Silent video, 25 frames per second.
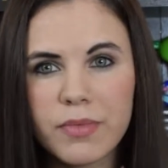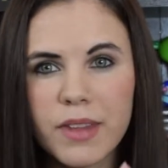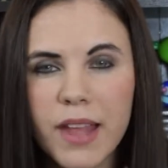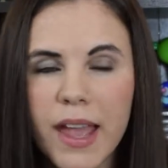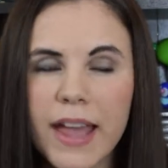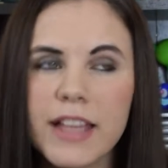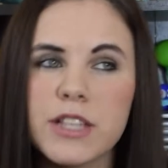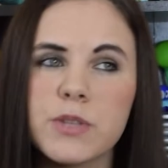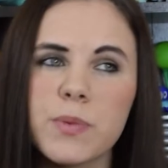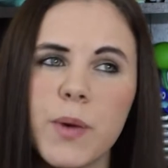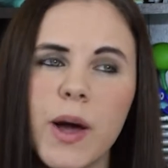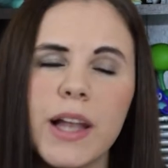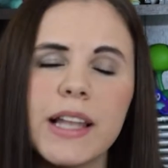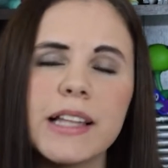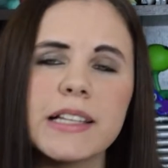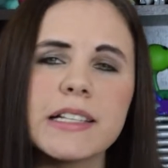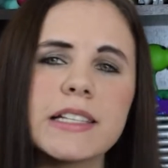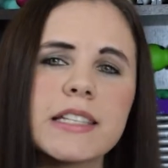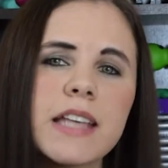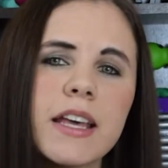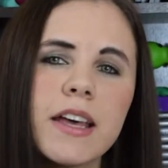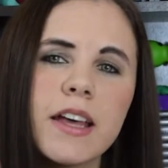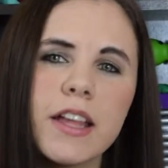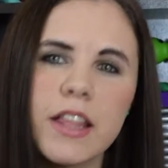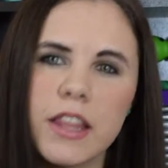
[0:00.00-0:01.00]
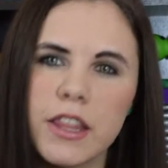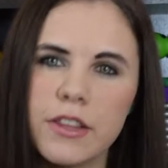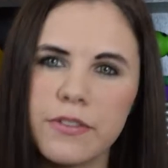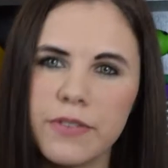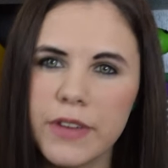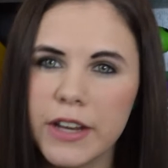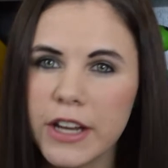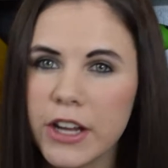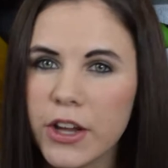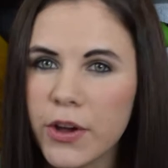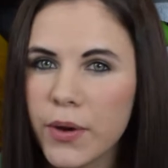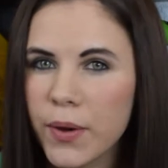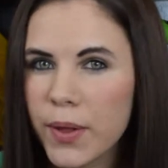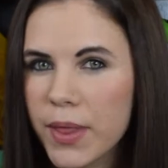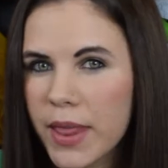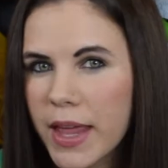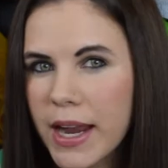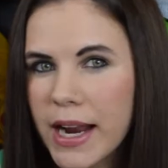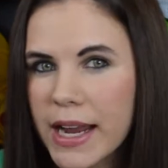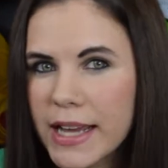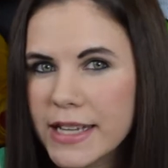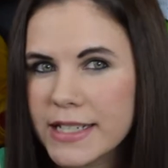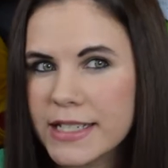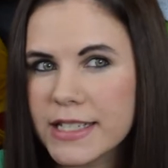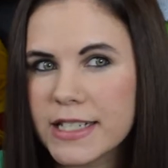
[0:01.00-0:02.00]
as well as the video
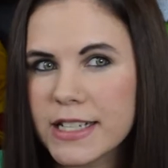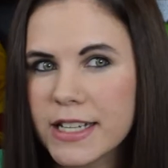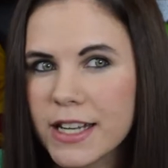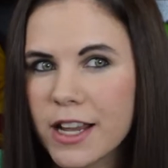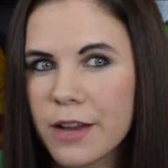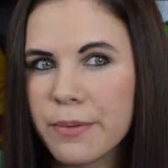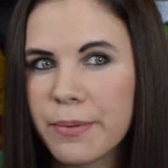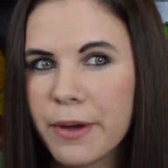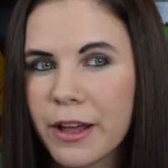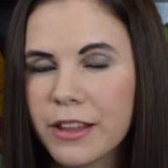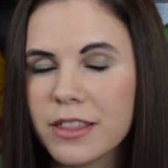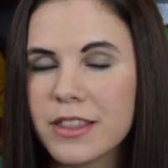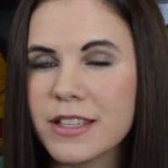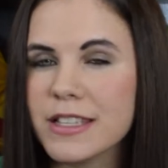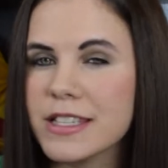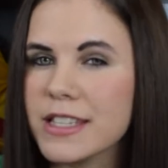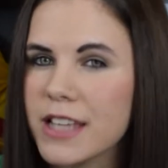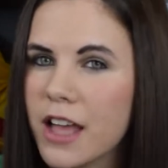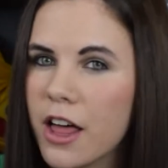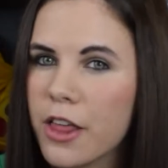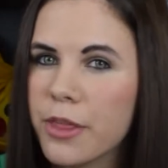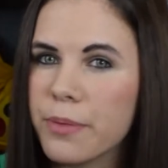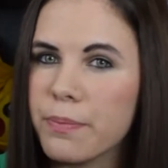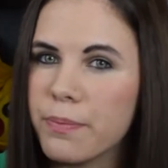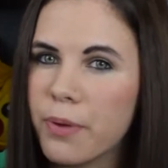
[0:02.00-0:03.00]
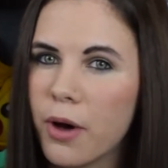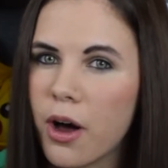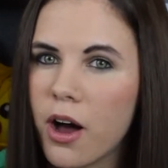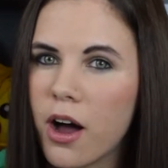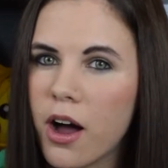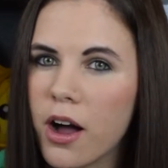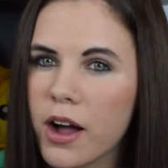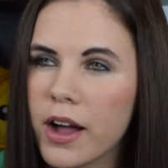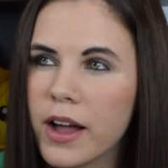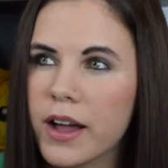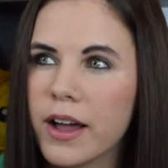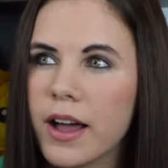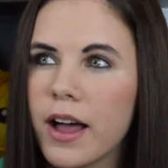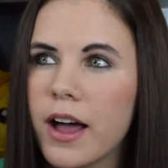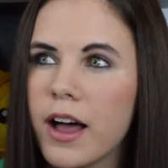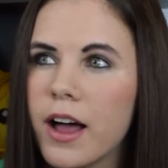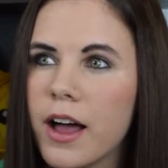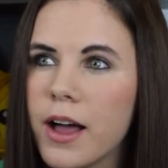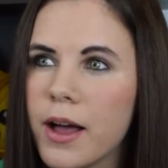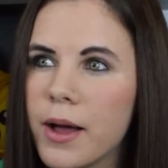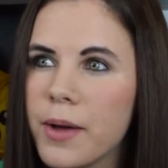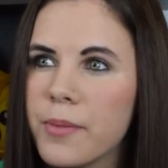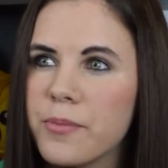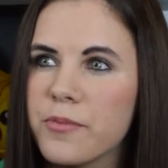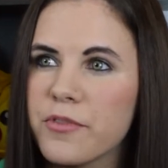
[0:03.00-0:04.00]
that I did about the South Park
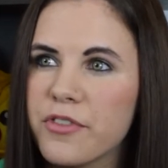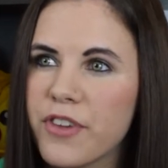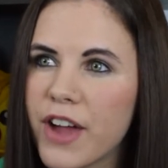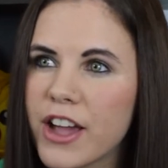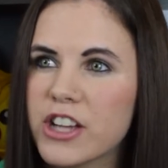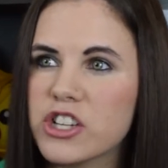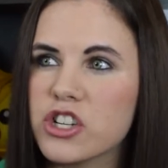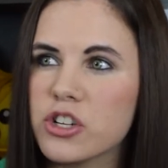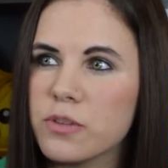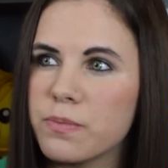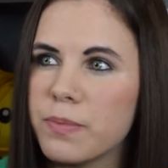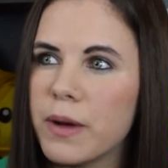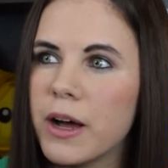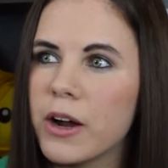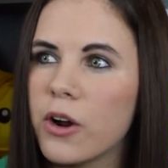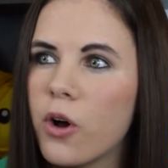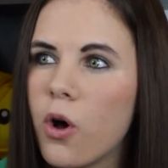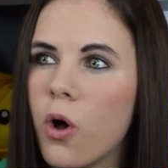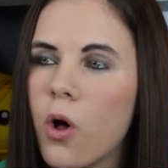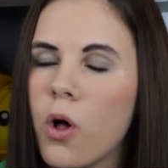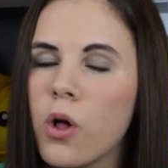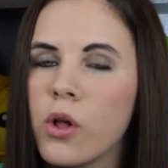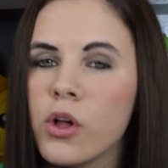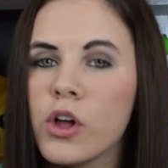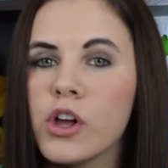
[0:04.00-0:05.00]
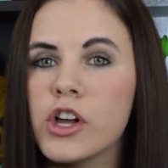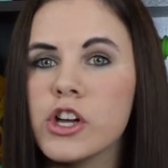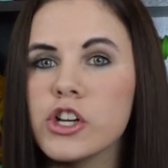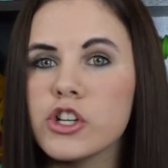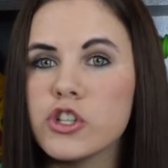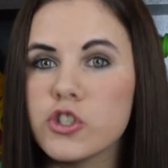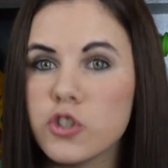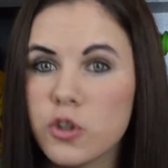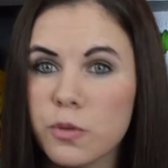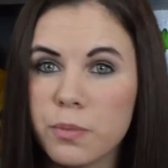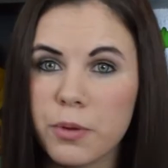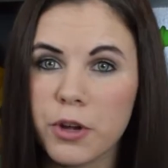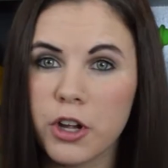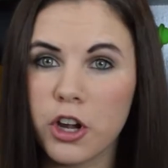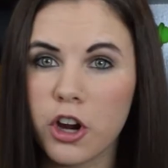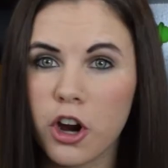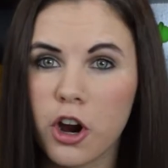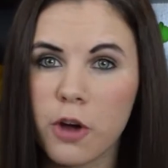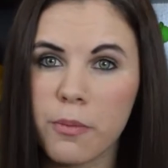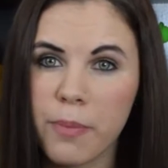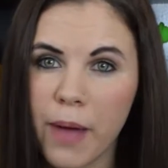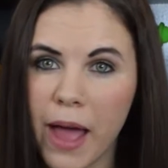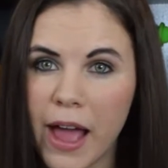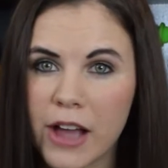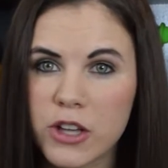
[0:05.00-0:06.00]
Fractured Butthole
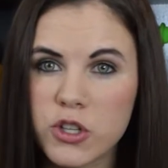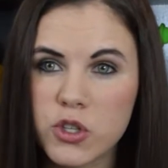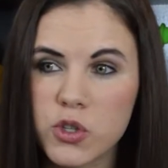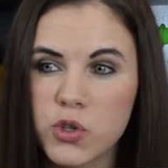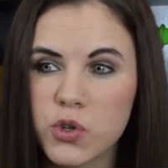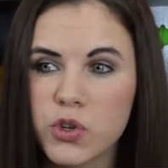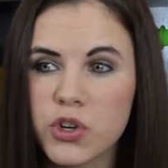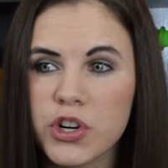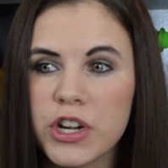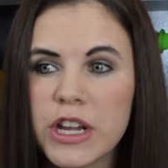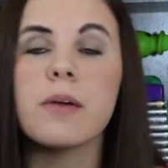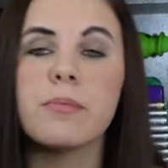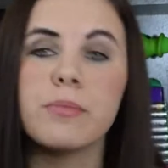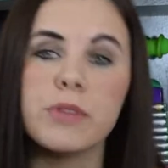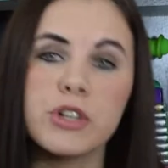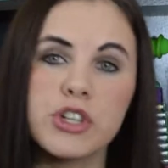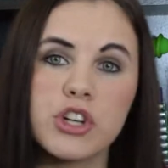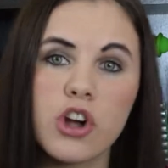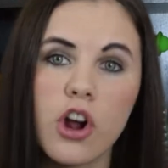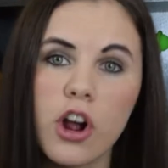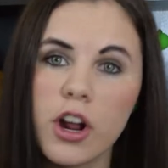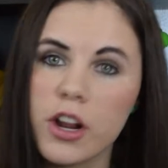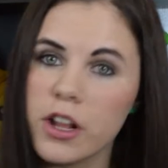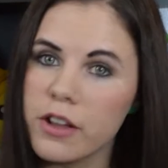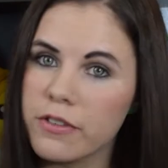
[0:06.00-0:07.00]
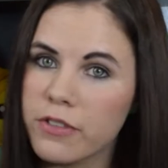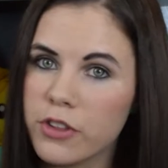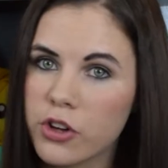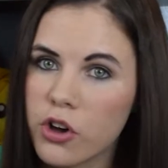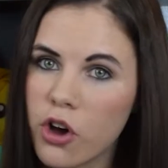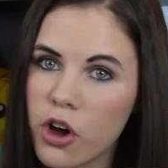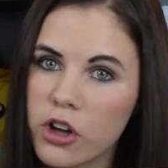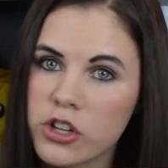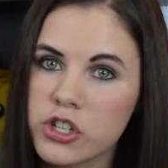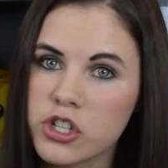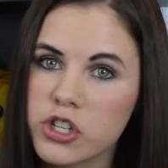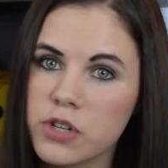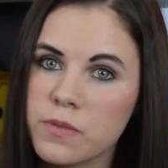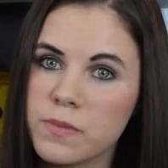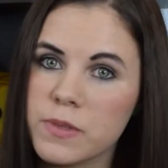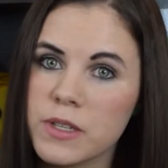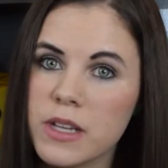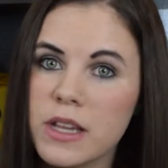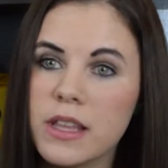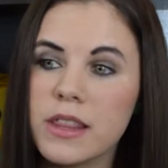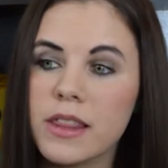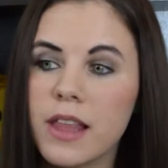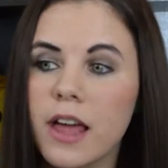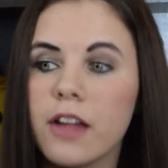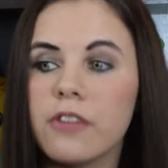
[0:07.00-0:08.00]
superhero backstory. Majority of the costumes
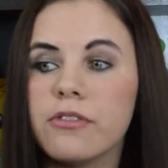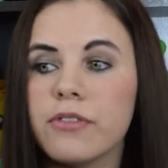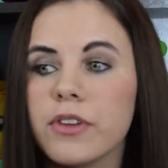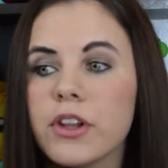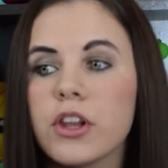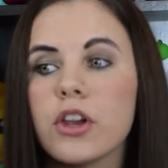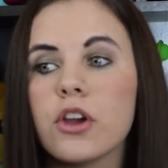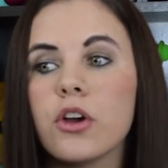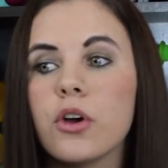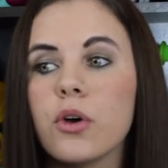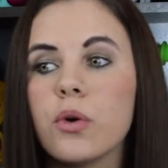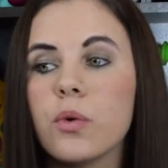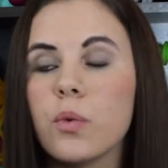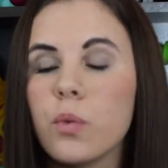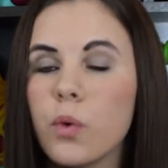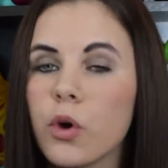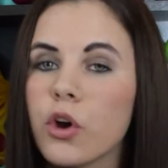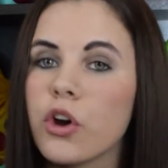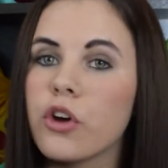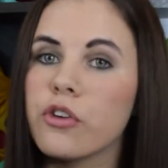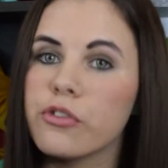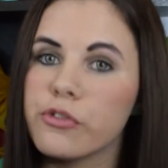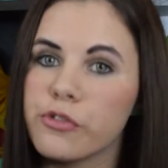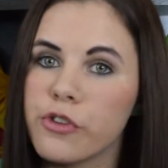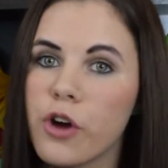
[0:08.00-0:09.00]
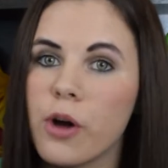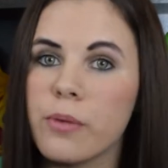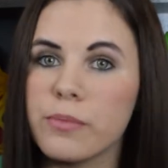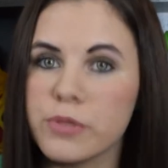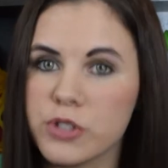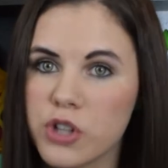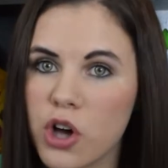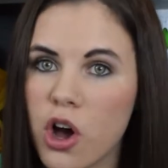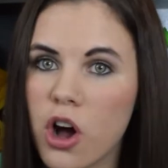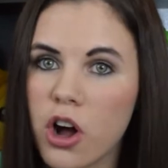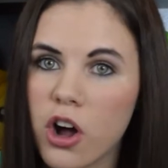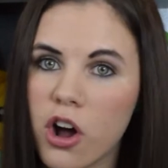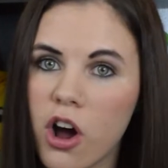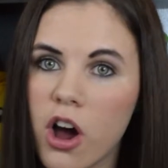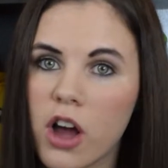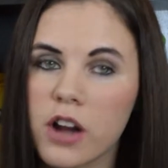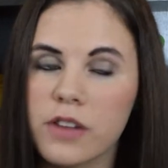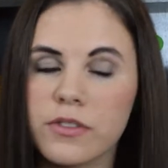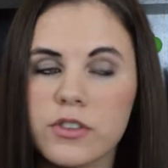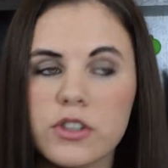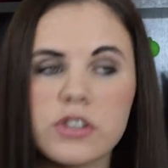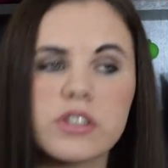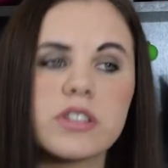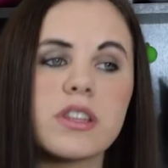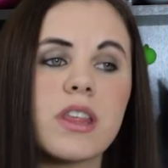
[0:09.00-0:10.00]
in that video were from Dark
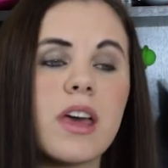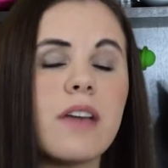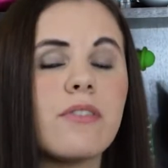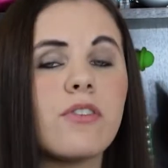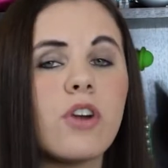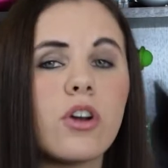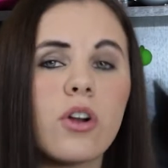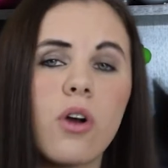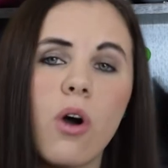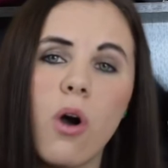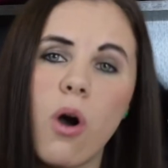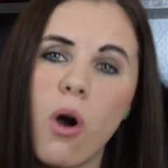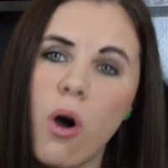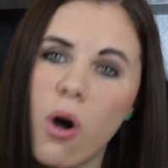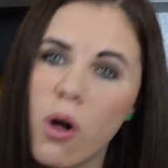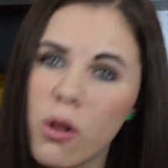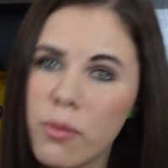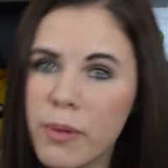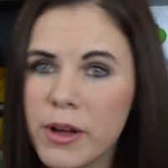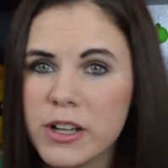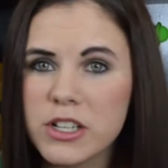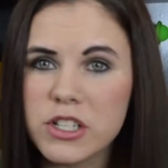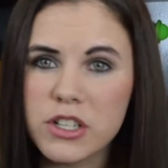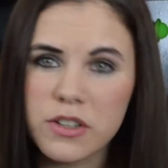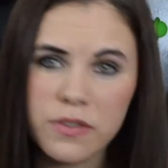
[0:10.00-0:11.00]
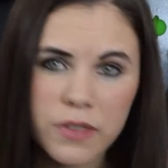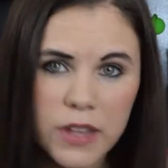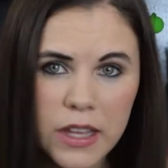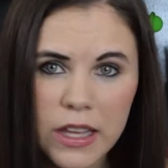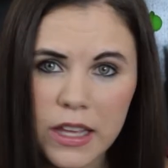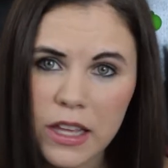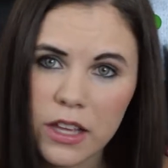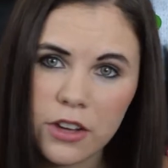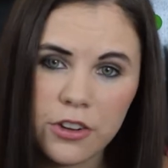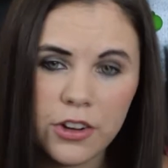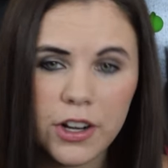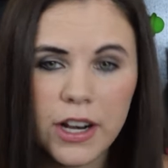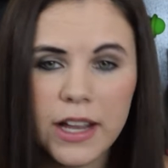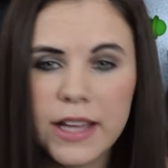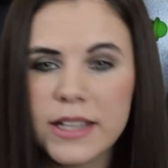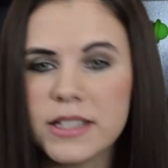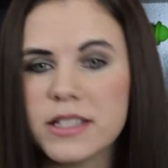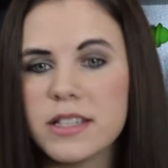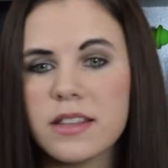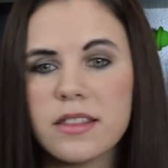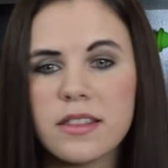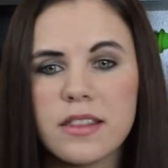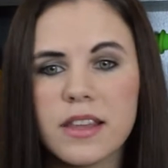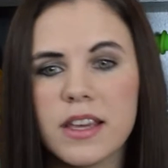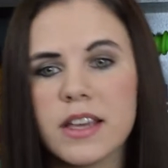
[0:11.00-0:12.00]
Carnival, so they've got a whole bunch of geeky
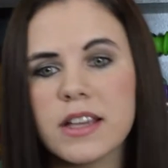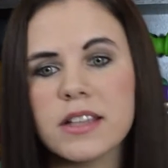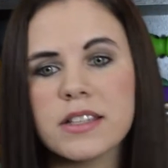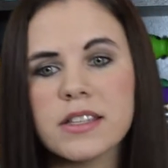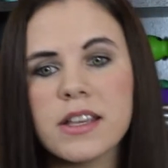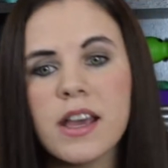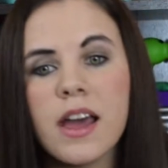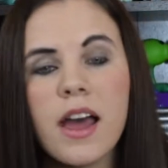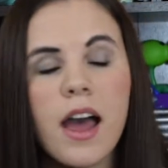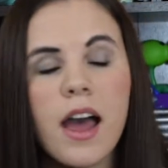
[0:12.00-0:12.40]
related things.